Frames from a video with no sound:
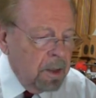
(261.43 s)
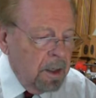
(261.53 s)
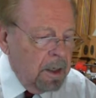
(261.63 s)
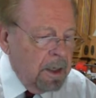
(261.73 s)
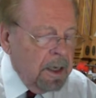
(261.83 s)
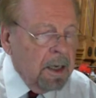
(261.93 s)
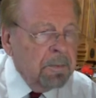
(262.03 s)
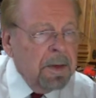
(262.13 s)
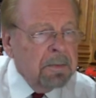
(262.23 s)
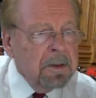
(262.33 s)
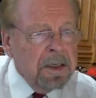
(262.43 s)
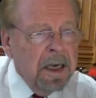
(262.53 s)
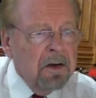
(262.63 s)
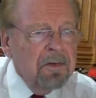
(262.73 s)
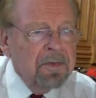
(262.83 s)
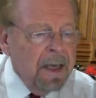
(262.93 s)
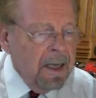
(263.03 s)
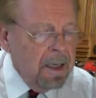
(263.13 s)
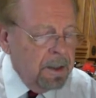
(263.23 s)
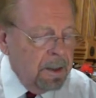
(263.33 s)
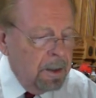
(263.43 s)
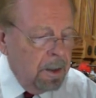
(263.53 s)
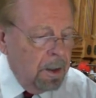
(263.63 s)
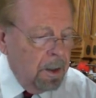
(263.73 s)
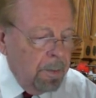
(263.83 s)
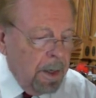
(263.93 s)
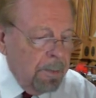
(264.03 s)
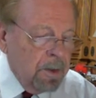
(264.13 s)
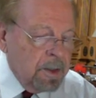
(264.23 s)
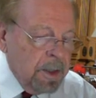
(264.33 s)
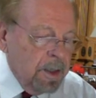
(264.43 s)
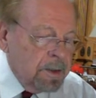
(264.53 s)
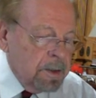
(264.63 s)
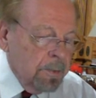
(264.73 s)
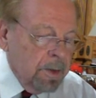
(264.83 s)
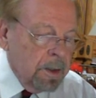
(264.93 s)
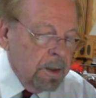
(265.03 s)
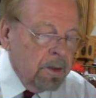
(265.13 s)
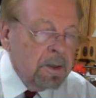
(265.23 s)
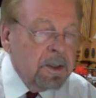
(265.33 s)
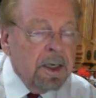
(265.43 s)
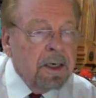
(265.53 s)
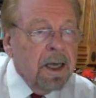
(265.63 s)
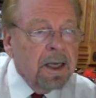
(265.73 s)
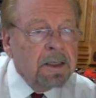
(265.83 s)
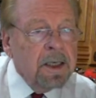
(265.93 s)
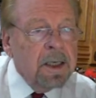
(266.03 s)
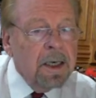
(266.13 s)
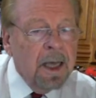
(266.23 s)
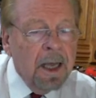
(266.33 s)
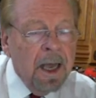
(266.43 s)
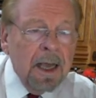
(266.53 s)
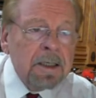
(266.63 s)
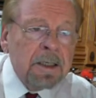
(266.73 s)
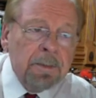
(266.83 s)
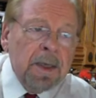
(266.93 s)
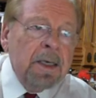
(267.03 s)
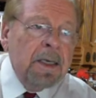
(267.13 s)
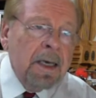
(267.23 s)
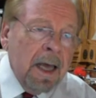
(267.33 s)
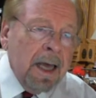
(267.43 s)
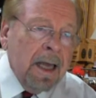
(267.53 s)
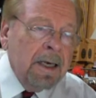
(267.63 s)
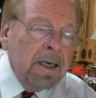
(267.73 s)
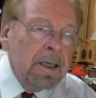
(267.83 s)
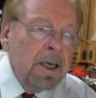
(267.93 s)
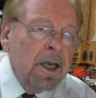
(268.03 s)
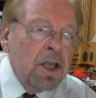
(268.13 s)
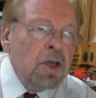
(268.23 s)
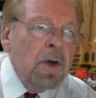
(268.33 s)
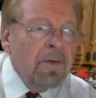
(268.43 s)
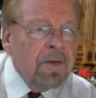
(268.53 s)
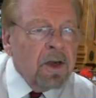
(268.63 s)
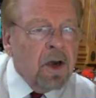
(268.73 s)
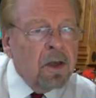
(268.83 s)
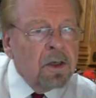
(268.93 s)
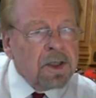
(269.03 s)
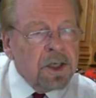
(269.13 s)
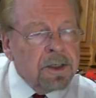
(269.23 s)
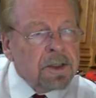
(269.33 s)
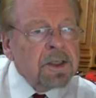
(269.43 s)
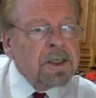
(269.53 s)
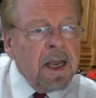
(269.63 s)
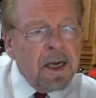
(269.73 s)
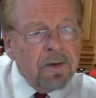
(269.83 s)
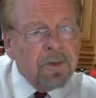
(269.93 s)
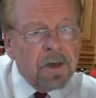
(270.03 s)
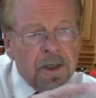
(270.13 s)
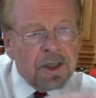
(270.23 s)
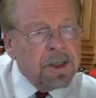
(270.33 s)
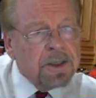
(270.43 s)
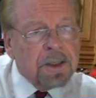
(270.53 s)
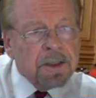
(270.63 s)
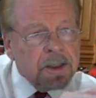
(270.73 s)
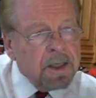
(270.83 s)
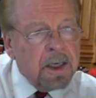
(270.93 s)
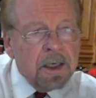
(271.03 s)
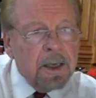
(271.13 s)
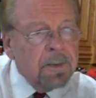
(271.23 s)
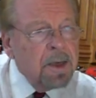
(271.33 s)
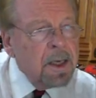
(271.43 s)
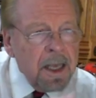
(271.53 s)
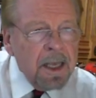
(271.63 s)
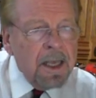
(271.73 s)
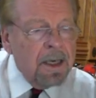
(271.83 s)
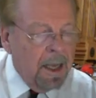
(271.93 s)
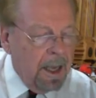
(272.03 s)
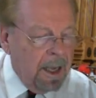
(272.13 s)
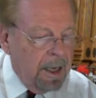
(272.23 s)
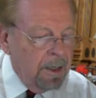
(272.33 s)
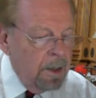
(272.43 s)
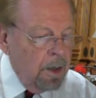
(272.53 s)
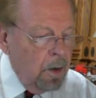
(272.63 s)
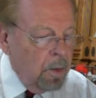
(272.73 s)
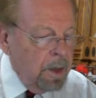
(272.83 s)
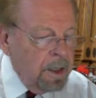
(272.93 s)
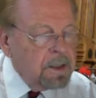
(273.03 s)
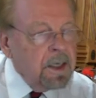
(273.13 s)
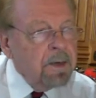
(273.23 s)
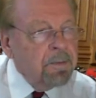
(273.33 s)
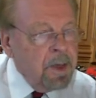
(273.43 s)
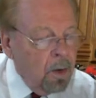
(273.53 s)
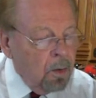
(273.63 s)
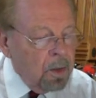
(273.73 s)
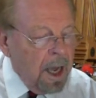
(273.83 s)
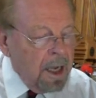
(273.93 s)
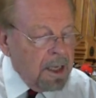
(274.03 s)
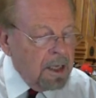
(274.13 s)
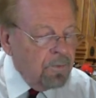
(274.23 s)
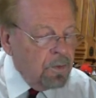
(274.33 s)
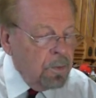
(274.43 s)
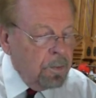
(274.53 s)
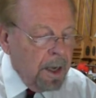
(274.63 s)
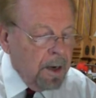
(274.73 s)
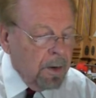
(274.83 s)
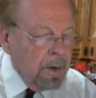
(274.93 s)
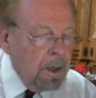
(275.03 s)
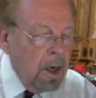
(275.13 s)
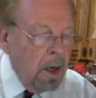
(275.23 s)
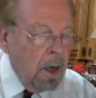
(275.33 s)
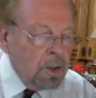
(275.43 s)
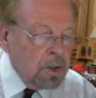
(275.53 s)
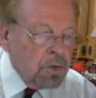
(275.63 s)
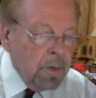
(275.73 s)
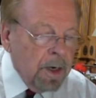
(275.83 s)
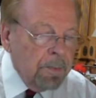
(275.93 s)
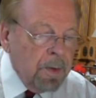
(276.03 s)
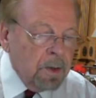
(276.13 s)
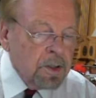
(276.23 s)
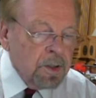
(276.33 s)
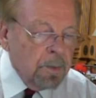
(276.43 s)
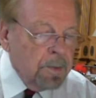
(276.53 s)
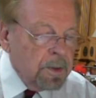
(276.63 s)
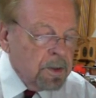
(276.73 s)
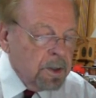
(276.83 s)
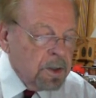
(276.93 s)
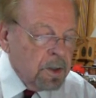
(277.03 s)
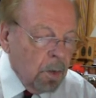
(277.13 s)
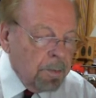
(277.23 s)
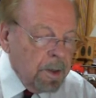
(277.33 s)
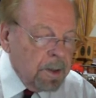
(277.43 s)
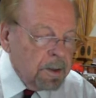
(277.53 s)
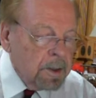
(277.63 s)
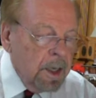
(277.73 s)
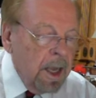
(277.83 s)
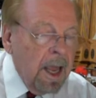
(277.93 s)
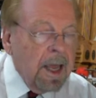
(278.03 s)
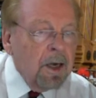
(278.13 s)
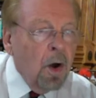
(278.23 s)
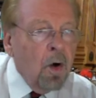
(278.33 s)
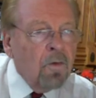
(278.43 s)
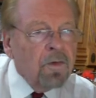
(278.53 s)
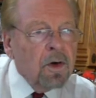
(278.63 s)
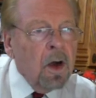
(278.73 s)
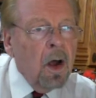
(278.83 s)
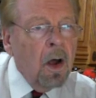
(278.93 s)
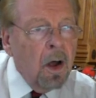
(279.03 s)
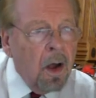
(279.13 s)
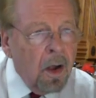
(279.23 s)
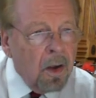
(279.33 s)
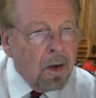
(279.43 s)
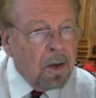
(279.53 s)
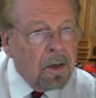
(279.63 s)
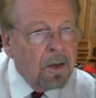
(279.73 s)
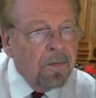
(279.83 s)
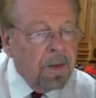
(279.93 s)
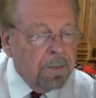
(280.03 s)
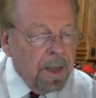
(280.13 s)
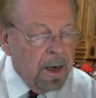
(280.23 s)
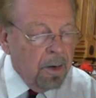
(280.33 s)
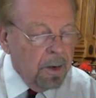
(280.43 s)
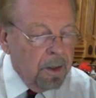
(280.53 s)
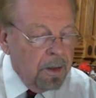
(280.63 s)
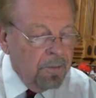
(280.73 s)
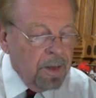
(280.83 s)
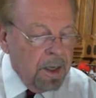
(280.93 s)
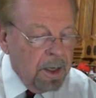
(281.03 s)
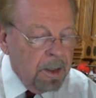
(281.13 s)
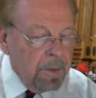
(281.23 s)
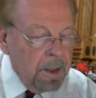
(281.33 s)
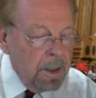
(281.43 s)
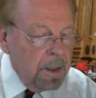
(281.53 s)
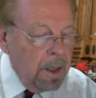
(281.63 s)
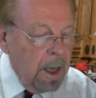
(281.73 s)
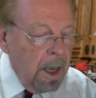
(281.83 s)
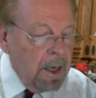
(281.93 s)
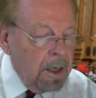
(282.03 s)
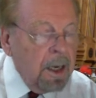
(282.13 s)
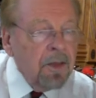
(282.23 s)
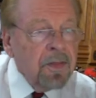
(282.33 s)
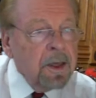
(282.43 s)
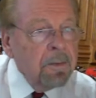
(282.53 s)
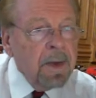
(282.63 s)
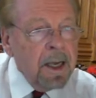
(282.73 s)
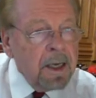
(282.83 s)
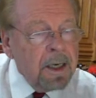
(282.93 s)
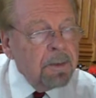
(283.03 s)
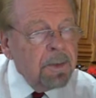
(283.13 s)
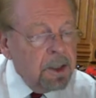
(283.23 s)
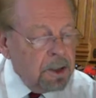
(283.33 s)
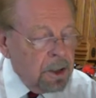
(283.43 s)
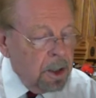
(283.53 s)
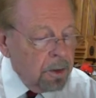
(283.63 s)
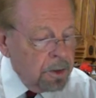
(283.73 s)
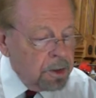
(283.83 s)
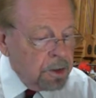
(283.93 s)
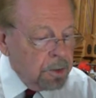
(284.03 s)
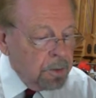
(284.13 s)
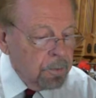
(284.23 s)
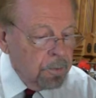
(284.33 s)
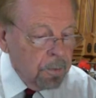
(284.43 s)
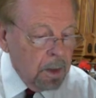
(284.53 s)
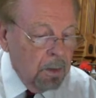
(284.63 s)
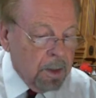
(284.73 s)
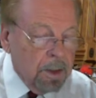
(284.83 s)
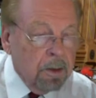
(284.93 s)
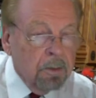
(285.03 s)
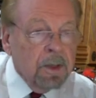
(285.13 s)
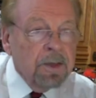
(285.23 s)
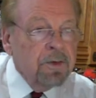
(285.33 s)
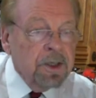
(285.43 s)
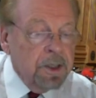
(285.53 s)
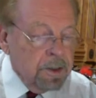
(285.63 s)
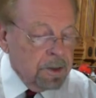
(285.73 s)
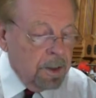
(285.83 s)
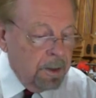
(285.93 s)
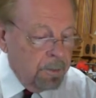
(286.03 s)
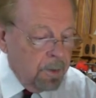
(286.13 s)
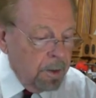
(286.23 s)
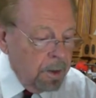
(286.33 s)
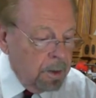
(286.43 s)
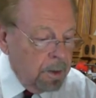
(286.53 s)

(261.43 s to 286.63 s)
And they got people terrified. I'm going to tell you something. Luke 10:19 has to be denied. You have to call Jesus, stand in front of Jesus and tell him he lied when he said, behold, I give you power to tread upon serpents and scorpions and over all the power of the enemy, and nothing by any means shall hurt you. Well, you don't believe Jesus anymore?